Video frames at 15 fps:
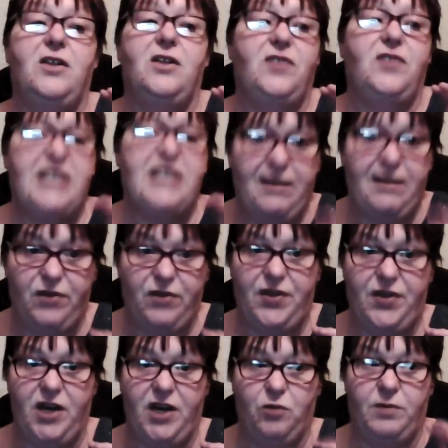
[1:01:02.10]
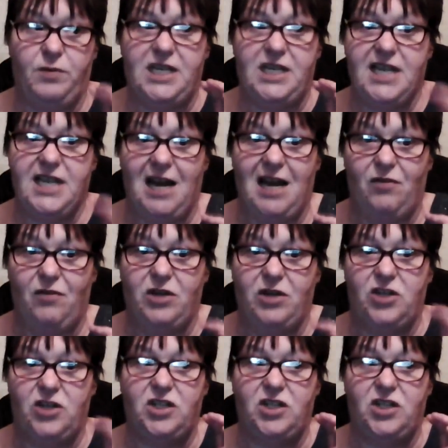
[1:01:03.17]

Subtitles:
there's everything in them. There's carrots,